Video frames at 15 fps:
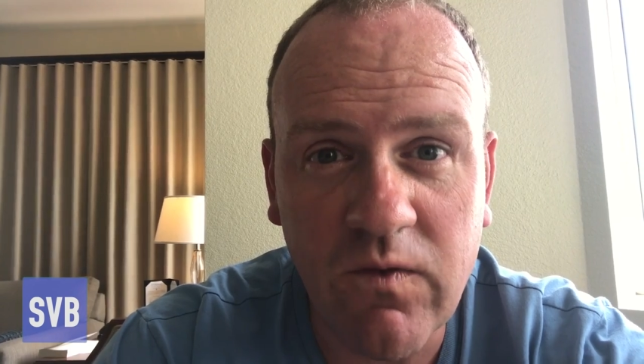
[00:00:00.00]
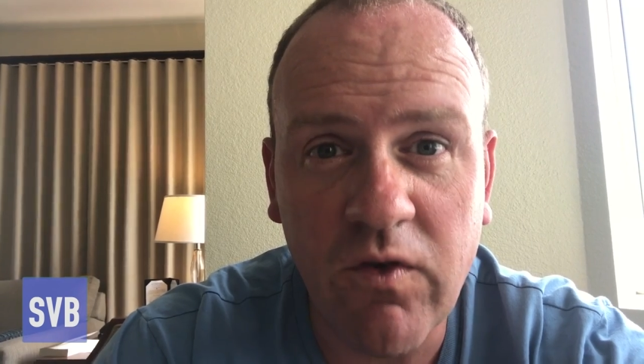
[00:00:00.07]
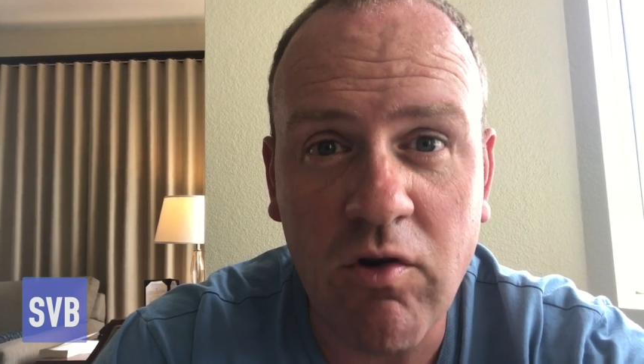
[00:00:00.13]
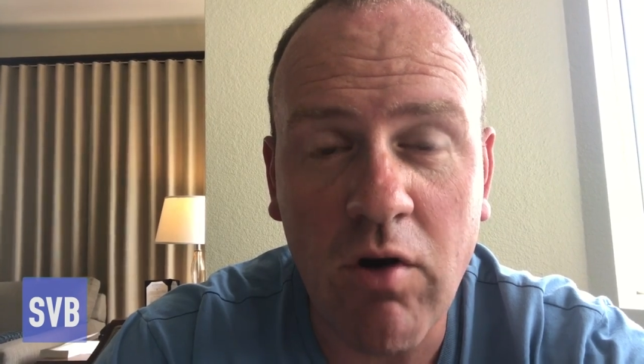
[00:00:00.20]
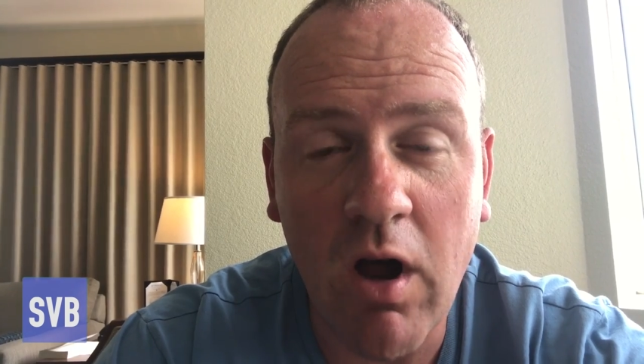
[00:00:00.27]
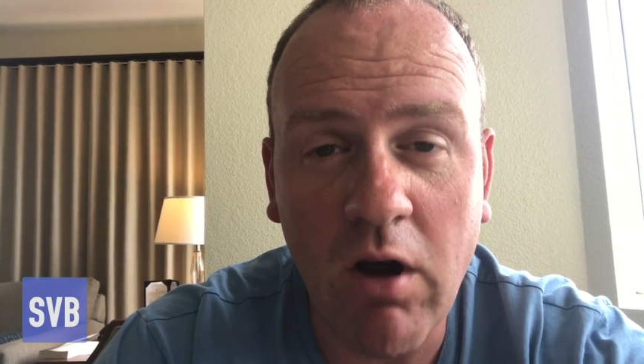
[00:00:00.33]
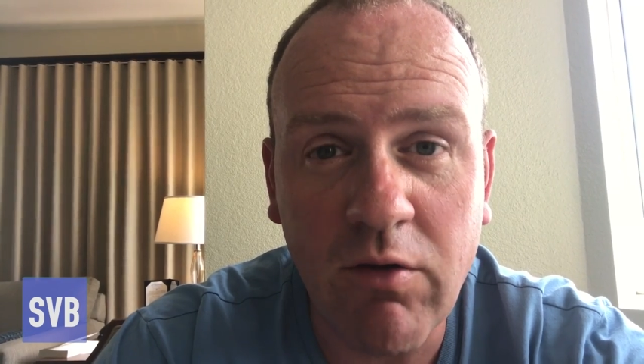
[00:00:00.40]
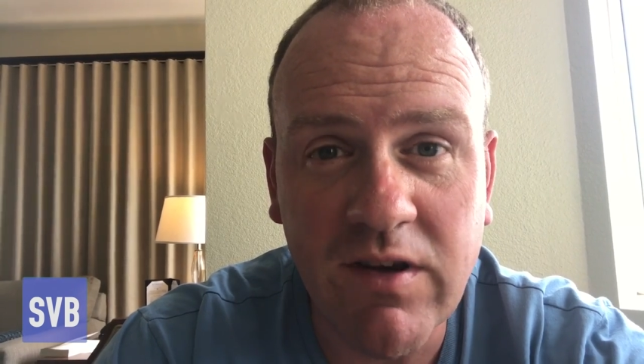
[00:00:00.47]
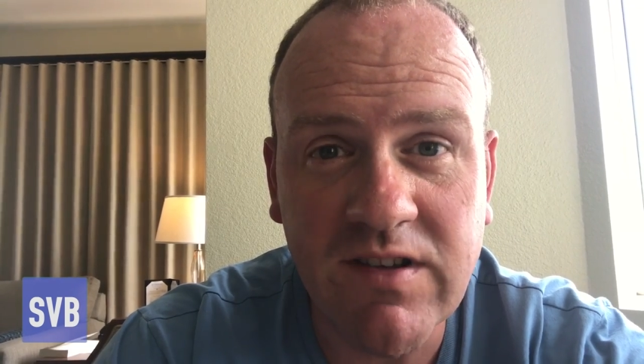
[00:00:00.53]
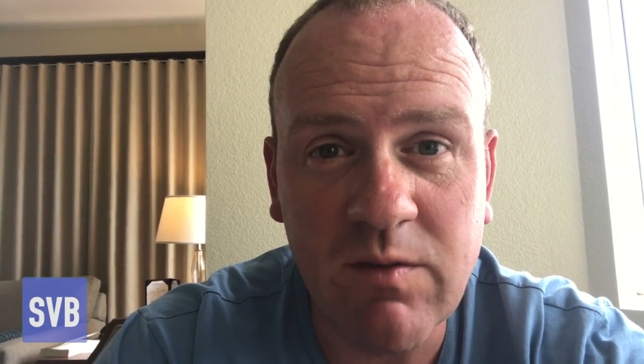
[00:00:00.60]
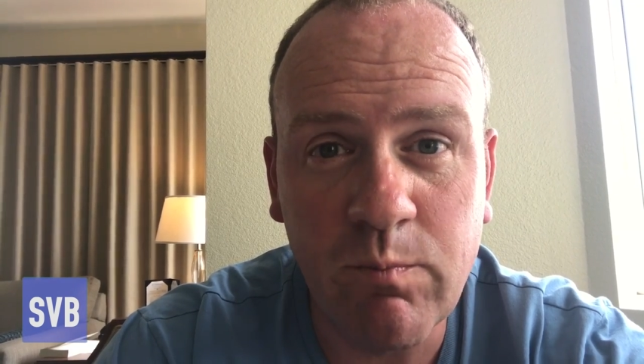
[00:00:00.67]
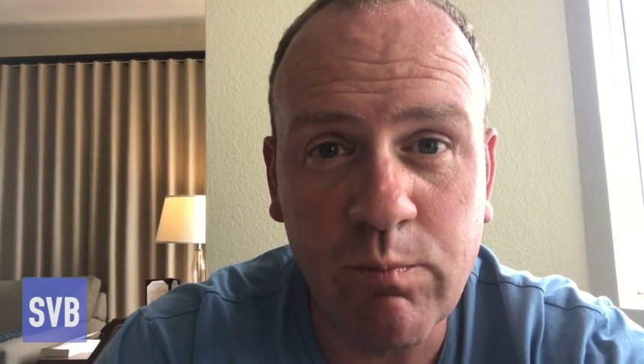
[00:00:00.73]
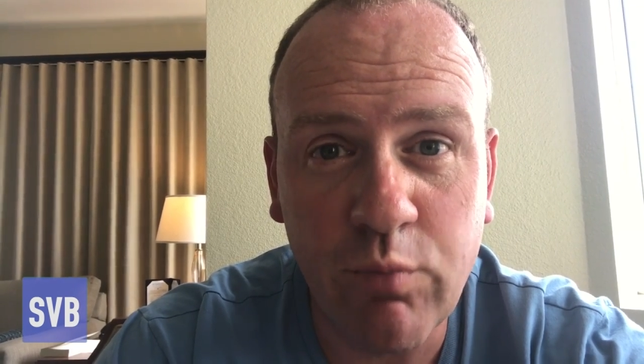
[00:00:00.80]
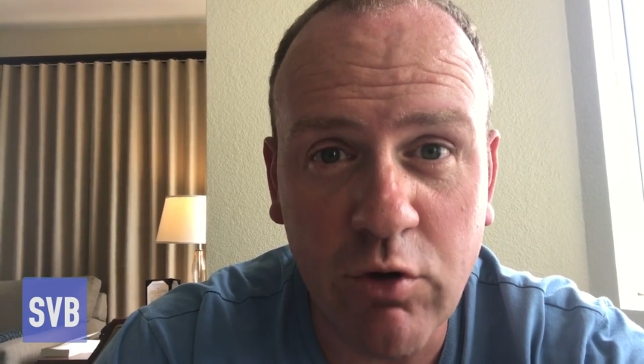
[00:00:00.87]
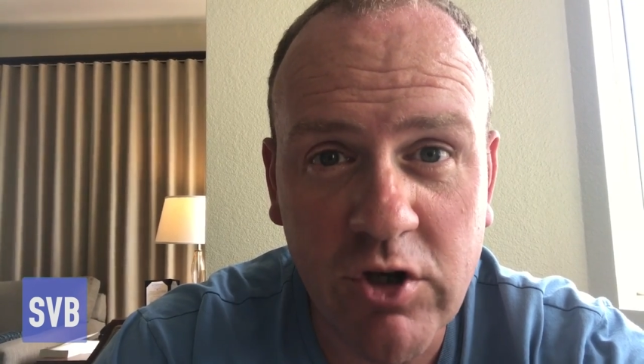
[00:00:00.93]
Ferraris
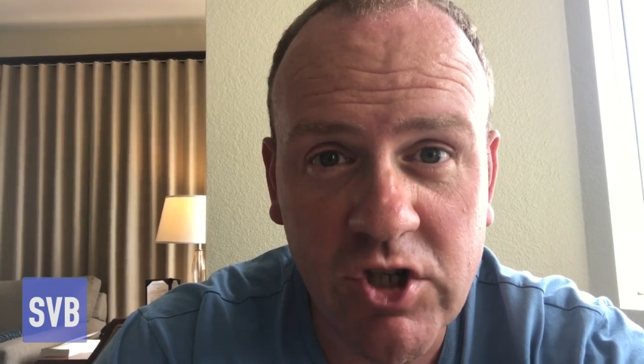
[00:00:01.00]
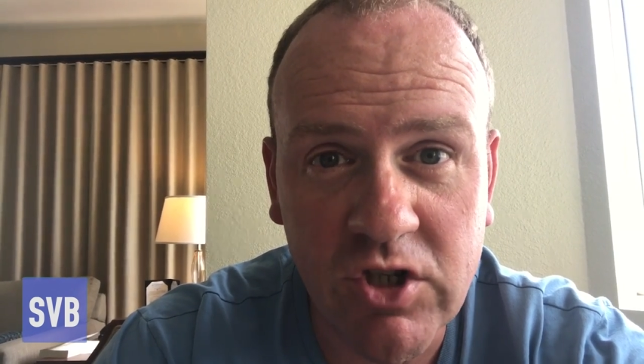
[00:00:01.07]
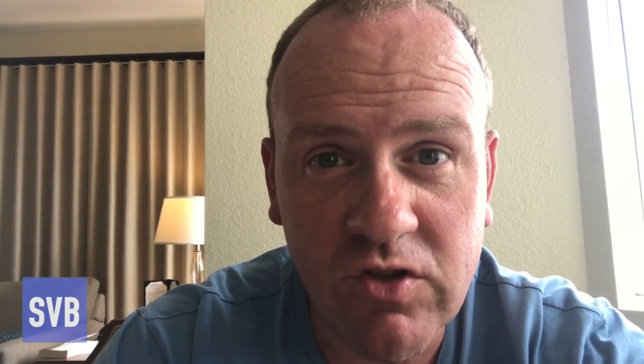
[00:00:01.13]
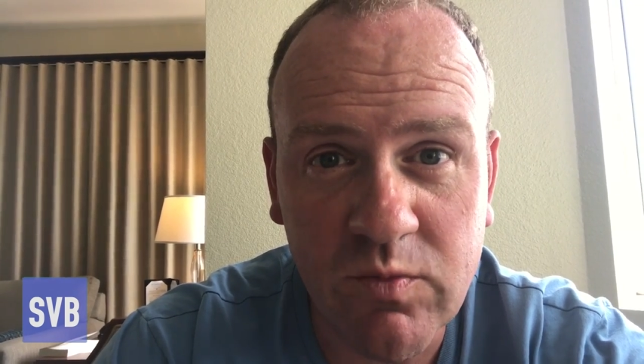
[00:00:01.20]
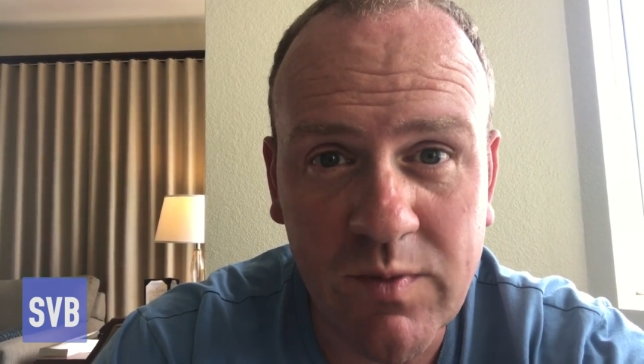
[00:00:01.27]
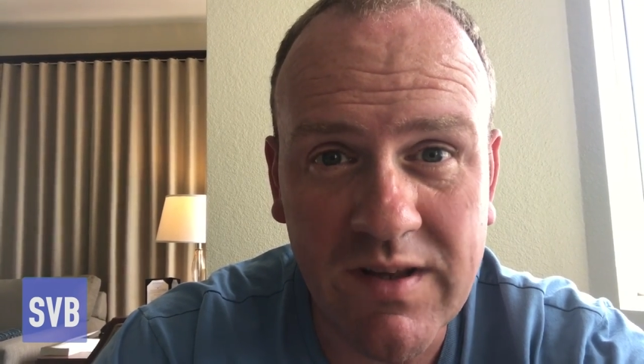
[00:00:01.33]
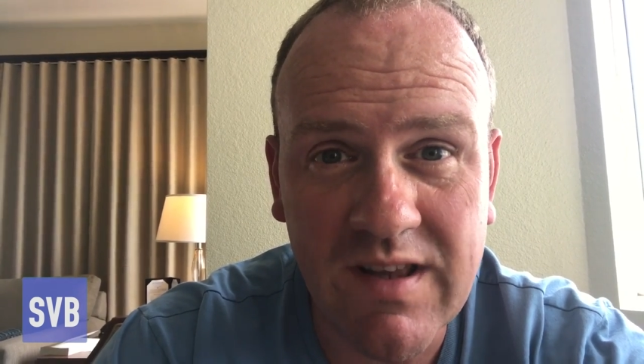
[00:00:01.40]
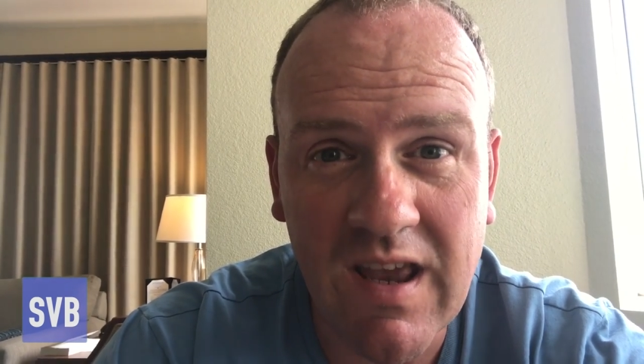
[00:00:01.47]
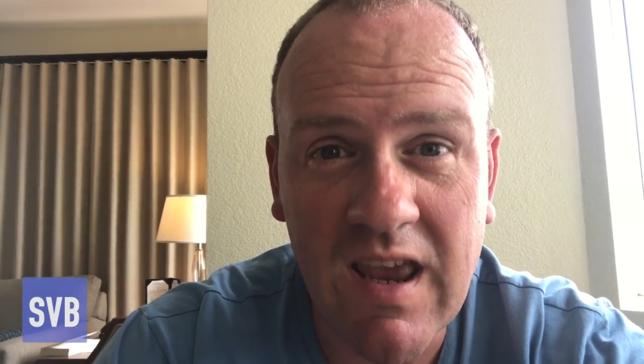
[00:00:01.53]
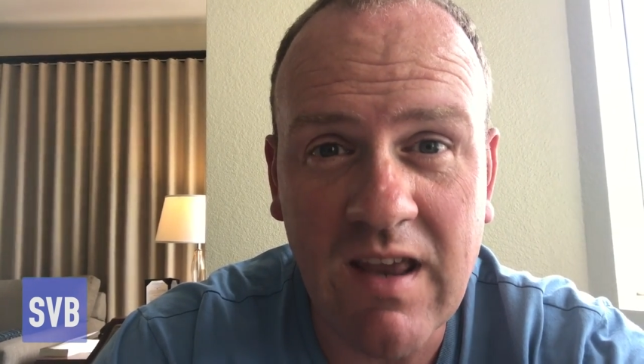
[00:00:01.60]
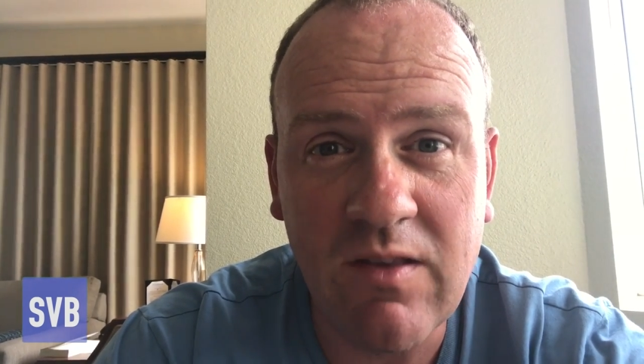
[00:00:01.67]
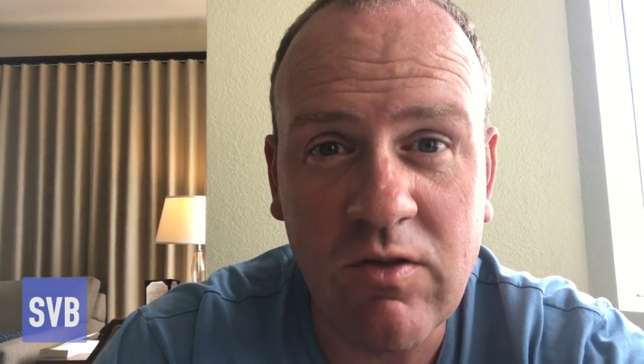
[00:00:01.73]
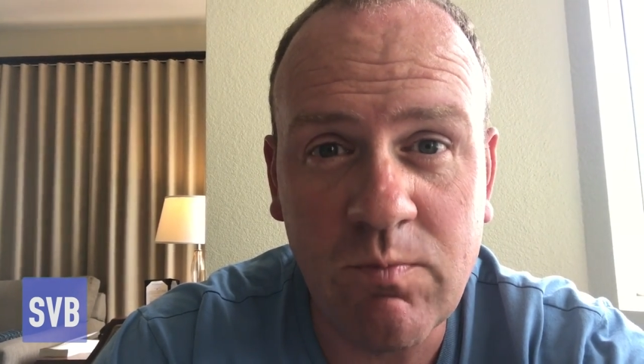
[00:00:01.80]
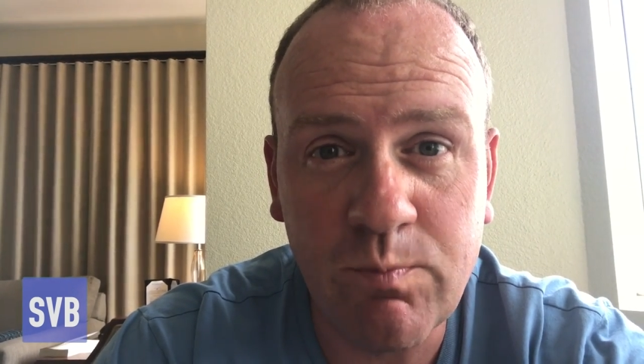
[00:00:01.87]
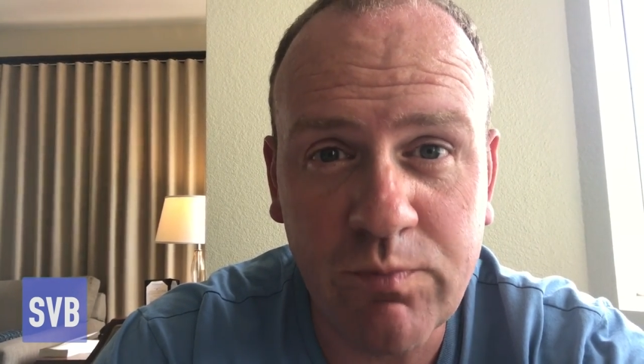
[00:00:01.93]
and Porsches with
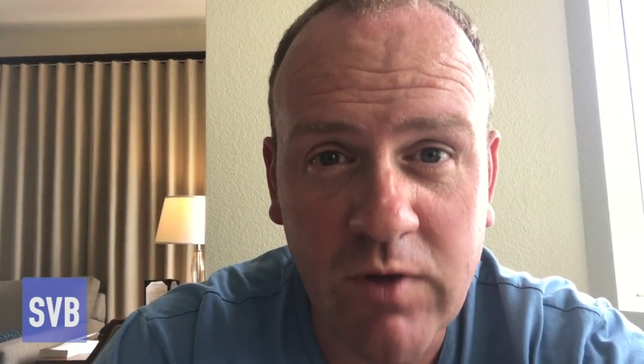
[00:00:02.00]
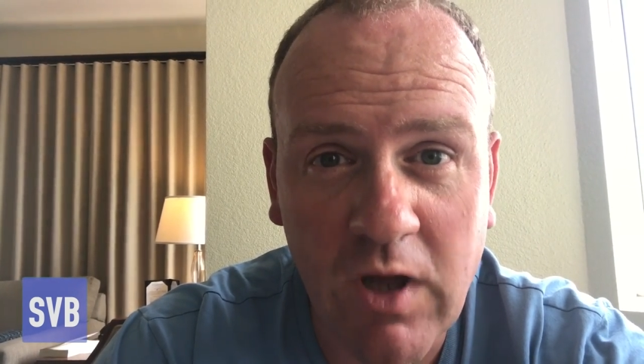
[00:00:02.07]
a